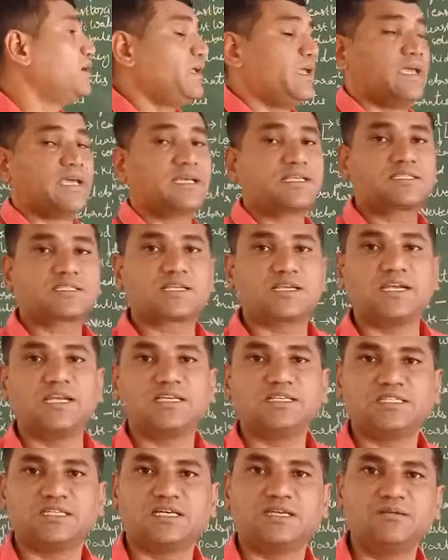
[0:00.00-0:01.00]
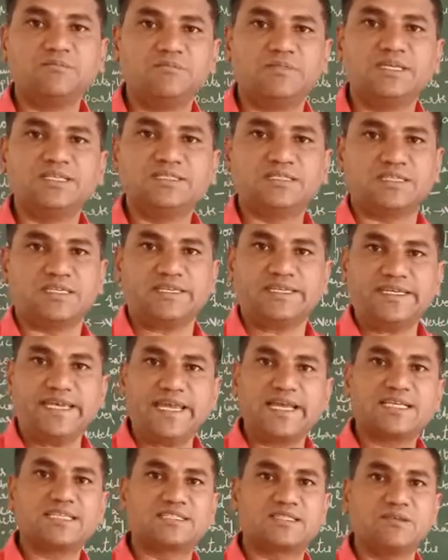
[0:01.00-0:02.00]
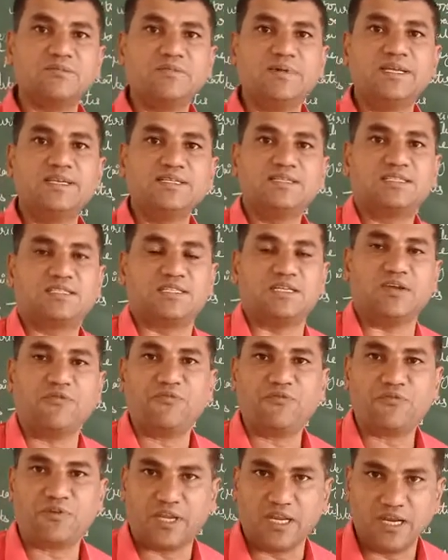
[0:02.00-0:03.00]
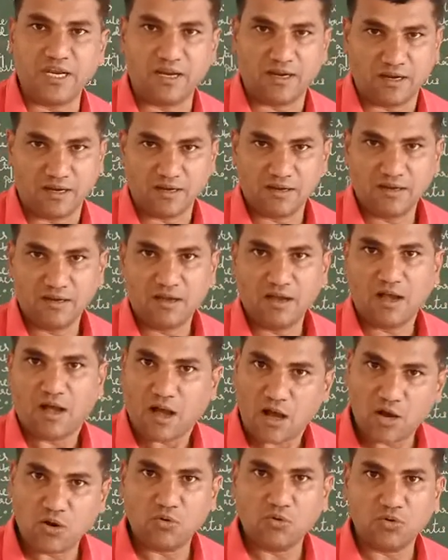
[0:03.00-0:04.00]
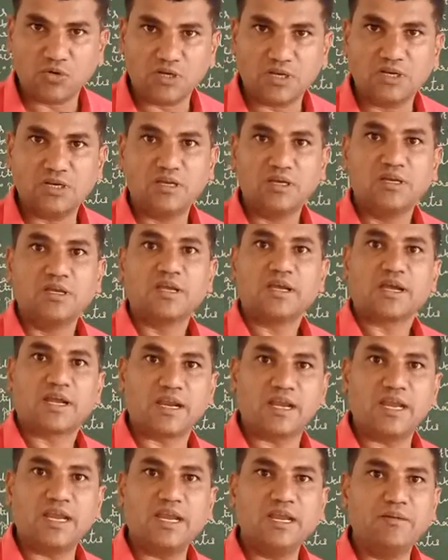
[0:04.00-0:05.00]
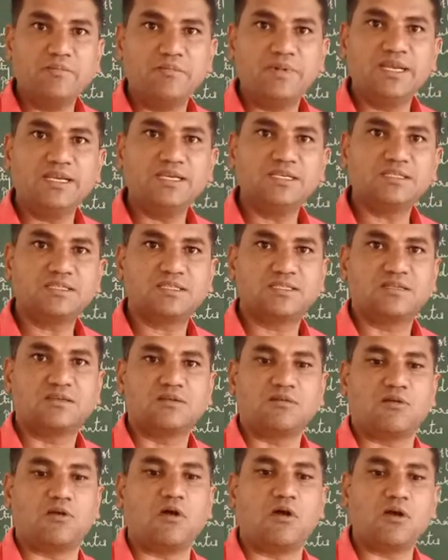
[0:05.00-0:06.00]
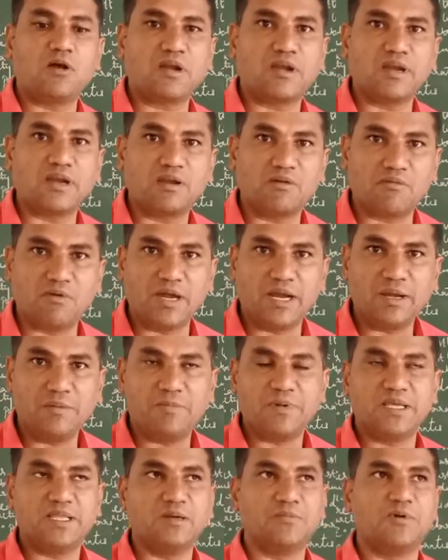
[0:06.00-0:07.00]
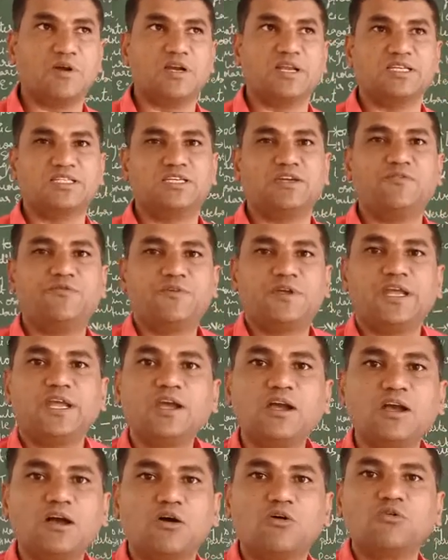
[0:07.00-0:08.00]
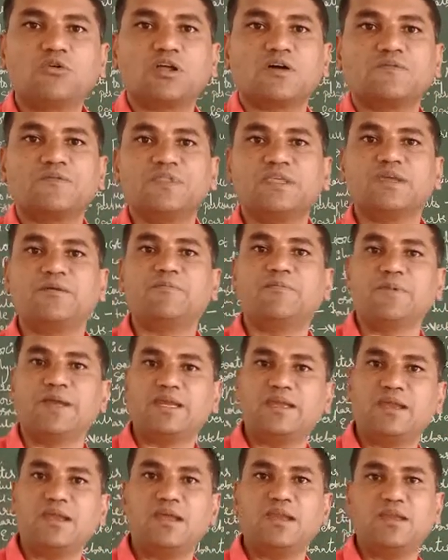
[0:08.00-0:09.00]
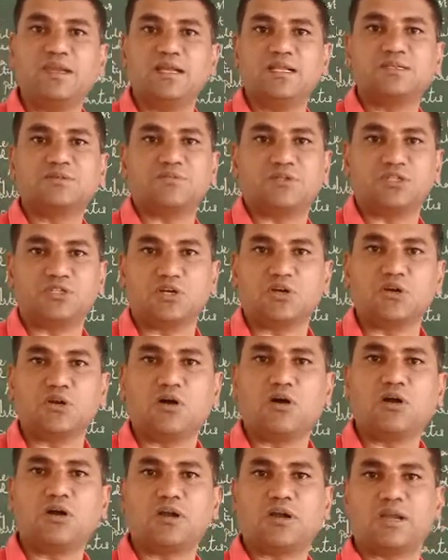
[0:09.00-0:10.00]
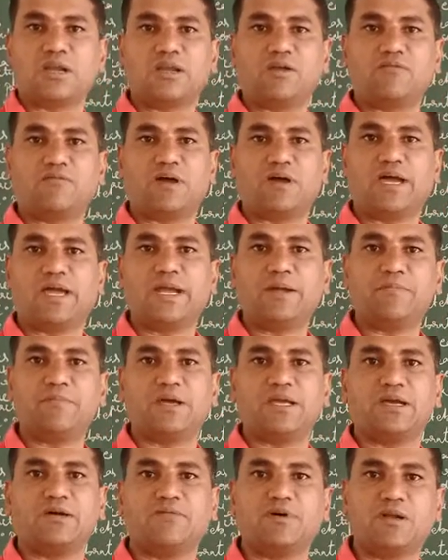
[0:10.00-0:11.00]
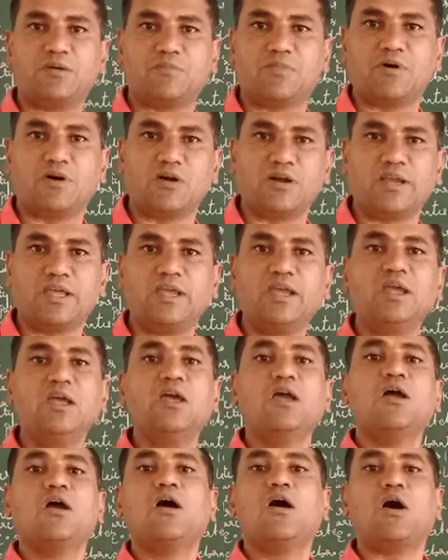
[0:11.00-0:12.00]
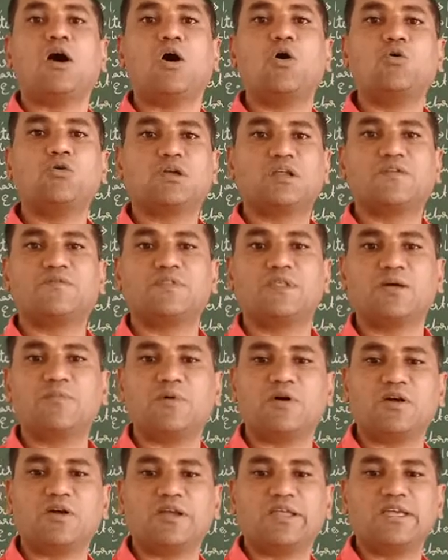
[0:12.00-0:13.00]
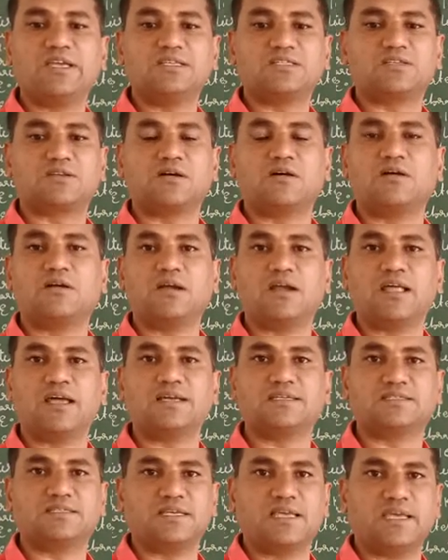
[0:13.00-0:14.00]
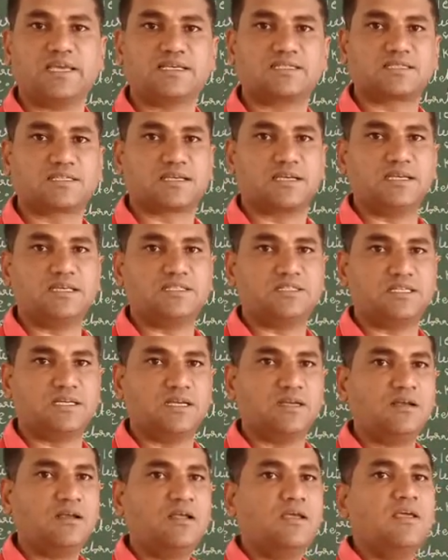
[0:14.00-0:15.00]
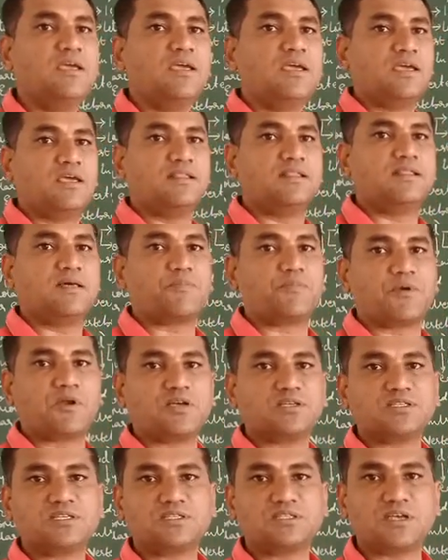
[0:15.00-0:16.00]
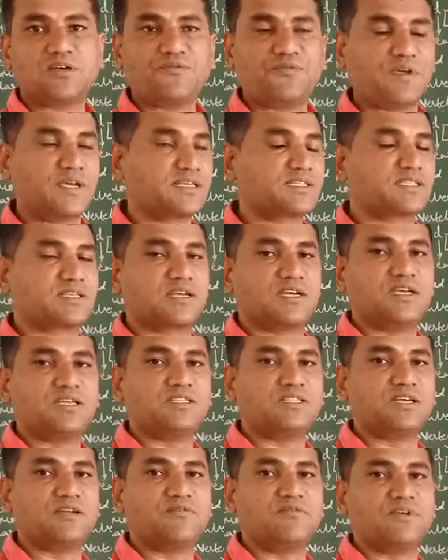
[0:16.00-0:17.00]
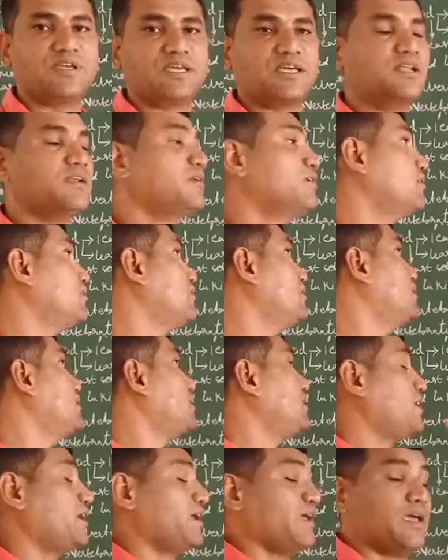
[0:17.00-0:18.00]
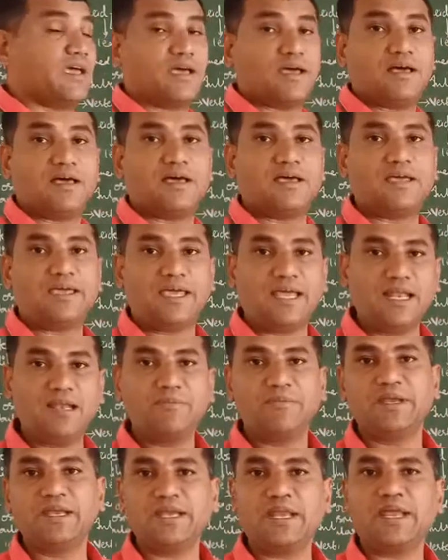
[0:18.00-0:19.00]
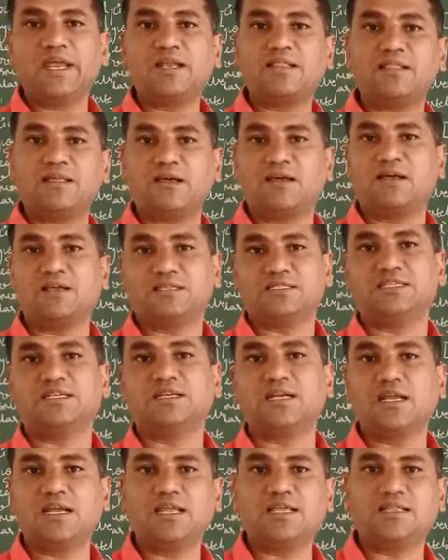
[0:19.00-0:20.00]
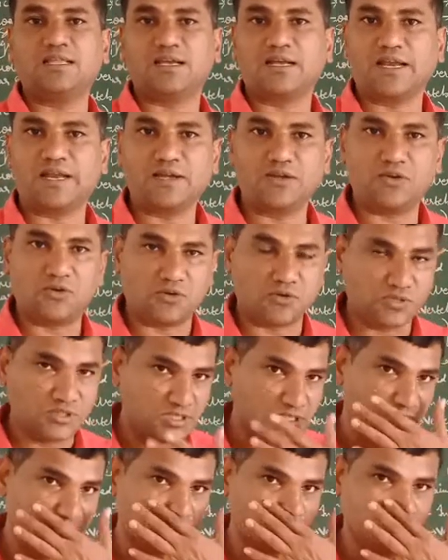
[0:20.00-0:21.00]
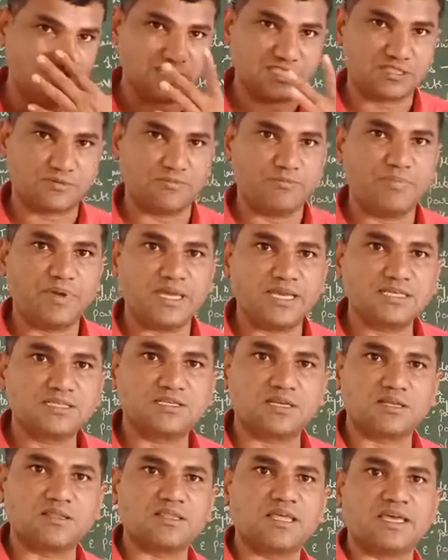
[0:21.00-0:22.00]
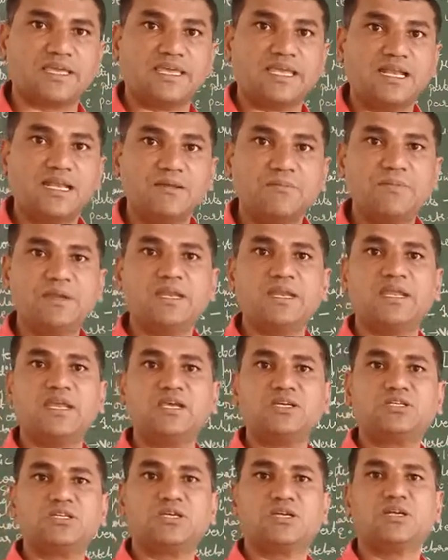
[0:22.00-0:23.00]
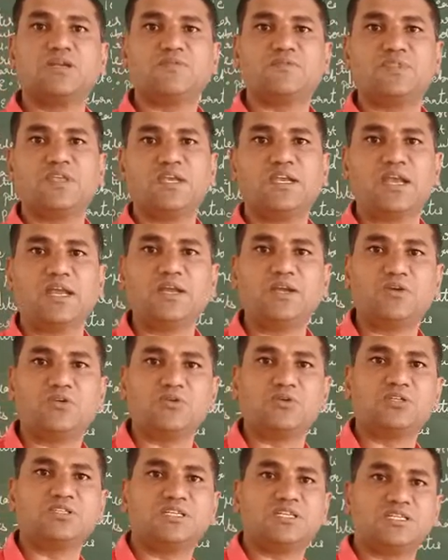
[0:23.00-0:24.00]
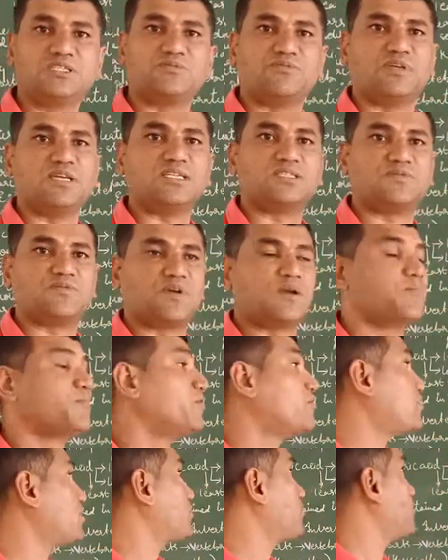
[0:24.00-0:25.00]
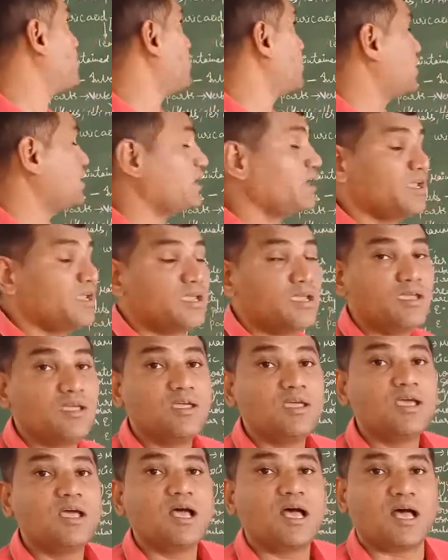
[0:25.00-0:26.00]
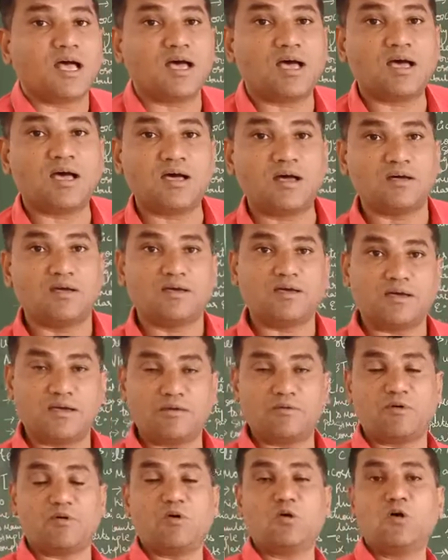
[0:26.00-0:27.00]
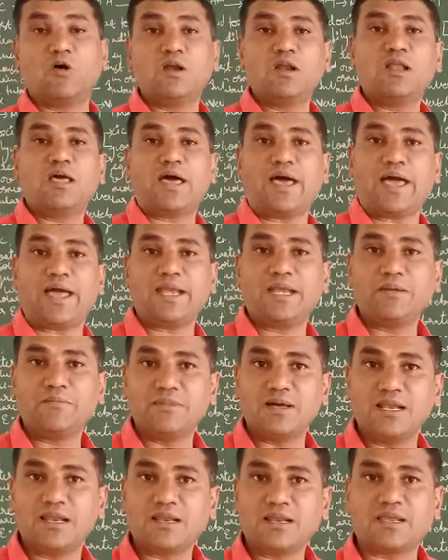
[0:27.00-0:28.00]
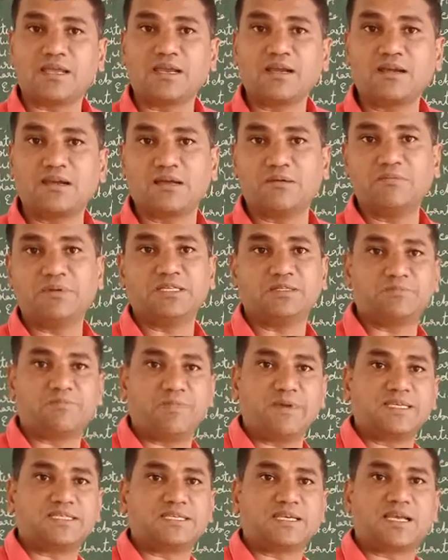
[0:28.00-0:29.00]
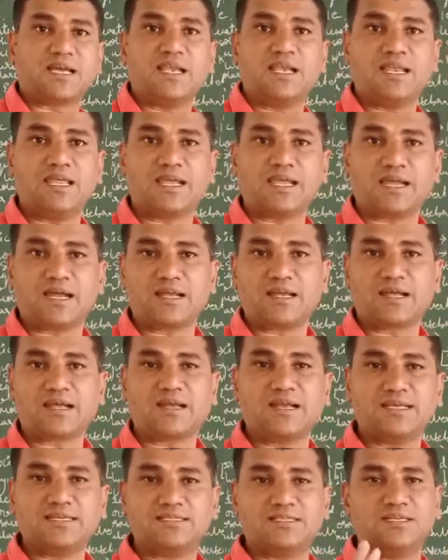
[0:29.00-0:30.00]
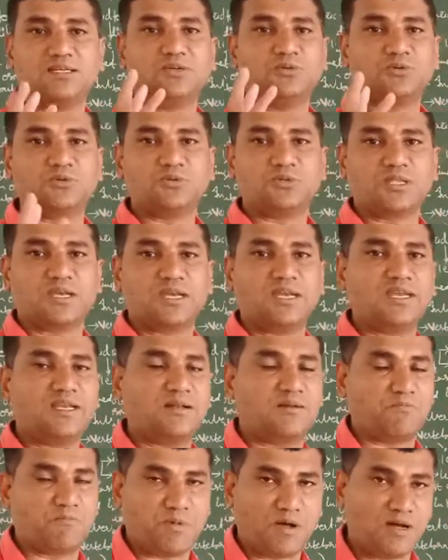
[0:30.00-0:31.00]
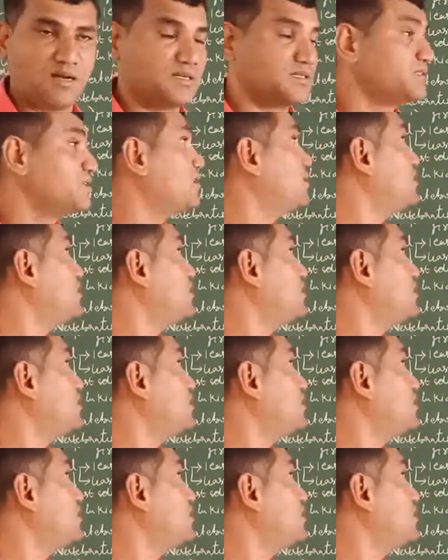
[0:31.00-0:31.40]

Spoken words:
Excretion means X means shifting out. Cre means not required by the body. Shifting out of the materials which are not required by our body out of the body is called as excretion. In the process of excretion, we can eliminate generally the nitrogenous waste. Based on the elimination of the nitrogenous waste from our body, whole animal kingdom is basically categorized into three parts.